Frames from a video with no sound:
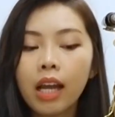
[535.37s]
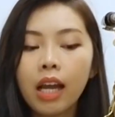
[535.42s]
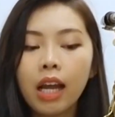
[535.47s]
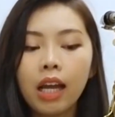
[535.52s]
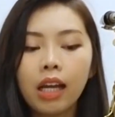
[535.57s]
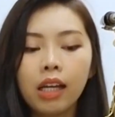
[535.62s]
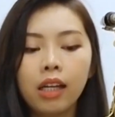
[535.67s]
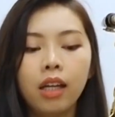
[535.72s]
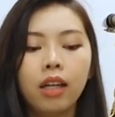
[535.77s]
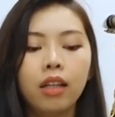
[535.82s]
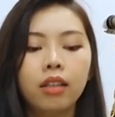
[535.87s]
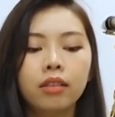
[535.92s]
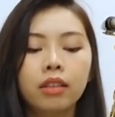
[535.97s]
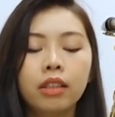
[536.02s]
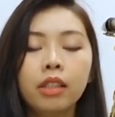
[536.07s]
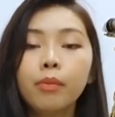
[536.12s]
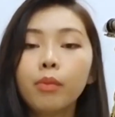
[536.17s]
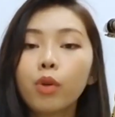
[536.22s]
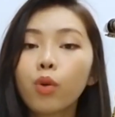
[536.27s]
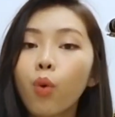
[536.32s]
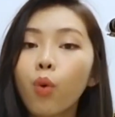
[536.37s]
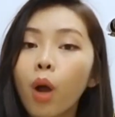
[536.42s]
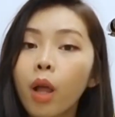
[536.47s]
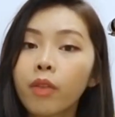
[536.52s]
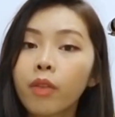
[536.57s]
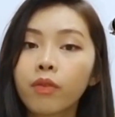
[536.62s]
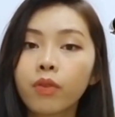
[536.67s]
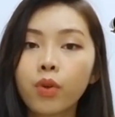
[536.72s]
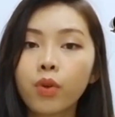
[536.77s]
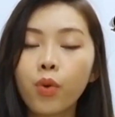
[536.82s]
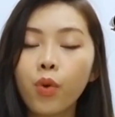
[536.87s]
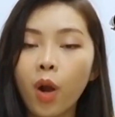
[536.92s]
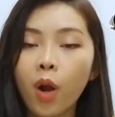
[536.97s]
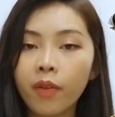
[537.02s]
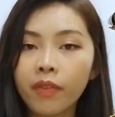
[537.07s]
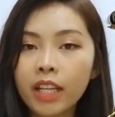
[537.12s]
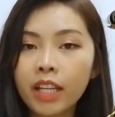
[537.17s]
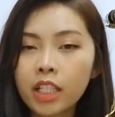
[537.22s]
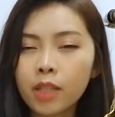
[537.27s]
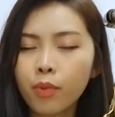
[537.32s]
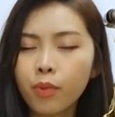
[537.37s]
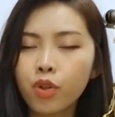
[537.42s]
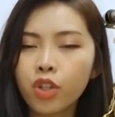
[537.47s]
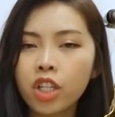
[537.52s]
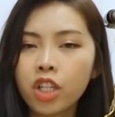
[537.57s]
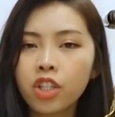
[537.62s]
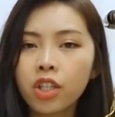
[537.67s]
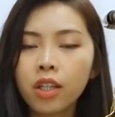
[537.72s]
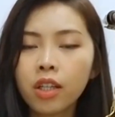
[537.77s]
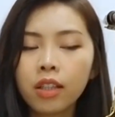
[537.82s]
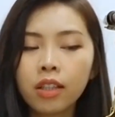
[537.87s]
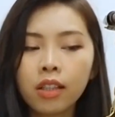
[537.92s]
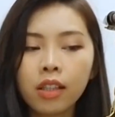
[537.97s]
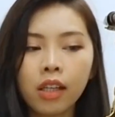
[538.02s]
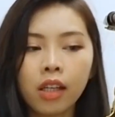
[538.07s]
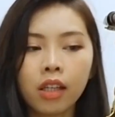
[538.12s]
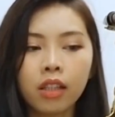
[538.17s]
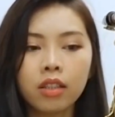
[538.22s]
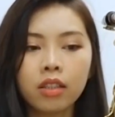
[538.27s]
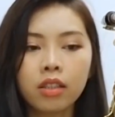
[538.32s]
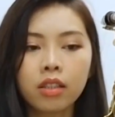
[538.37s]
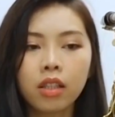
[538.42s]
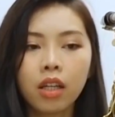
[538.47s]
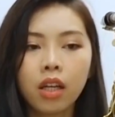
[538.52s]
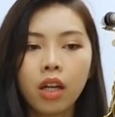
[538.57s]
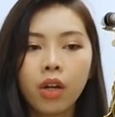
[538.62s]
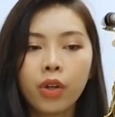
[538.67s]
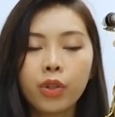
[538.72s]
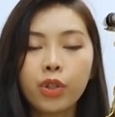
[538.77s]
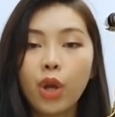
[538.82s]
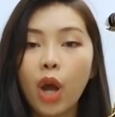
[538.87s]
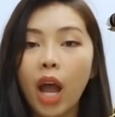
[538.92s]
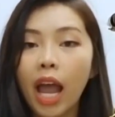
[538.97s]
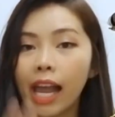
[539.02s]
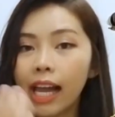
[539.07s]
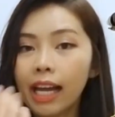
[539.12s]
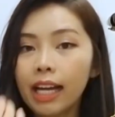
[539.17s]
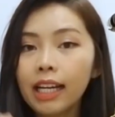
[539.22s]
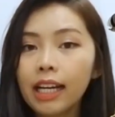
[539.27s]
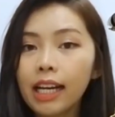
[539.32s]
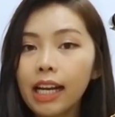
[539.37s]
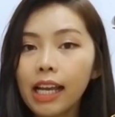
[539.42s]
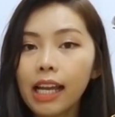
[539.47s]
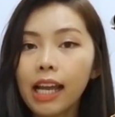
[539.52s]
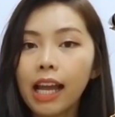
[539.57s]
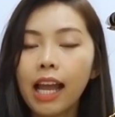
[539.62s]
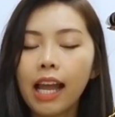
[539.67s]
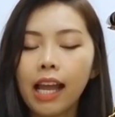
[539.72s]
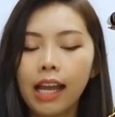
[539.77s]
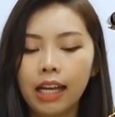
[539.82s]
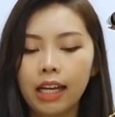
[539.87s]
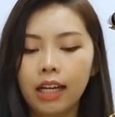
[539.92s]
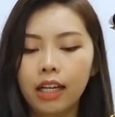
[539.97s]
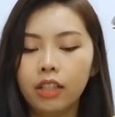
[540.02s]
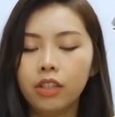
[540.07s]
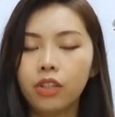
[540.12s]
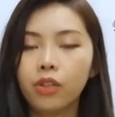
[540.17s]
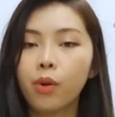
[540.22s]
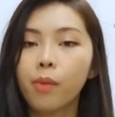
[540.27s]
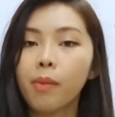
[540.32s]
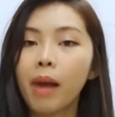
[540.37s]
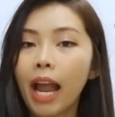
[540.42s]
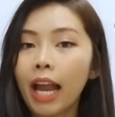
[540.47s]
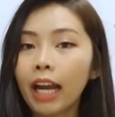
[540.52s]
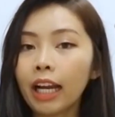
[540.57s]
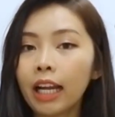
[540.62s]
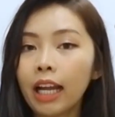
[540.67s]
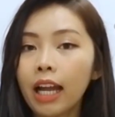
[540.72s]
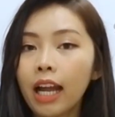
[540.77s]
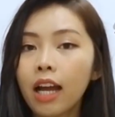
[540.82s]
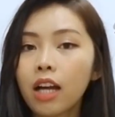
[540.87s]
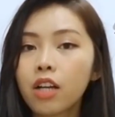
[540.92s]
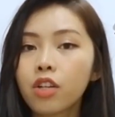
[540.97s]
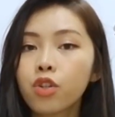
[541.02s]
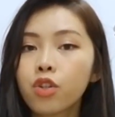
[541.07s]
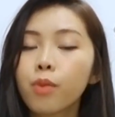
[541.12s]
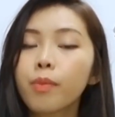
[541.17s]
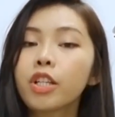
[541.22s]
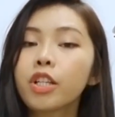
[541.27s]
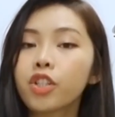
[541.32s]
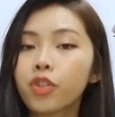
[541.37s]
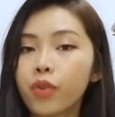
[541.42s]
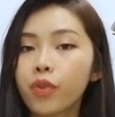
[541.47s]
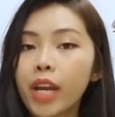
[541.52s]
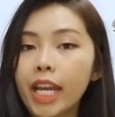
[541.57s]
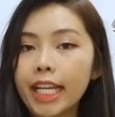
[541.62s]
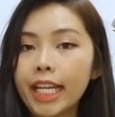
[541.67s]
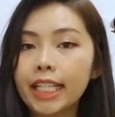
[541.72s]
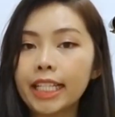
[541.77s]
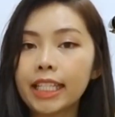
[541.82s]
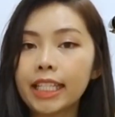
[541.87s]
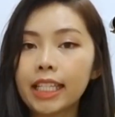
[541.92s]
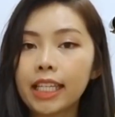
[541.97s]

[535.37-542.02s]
And number one rule of this position is your head and your back should be straight.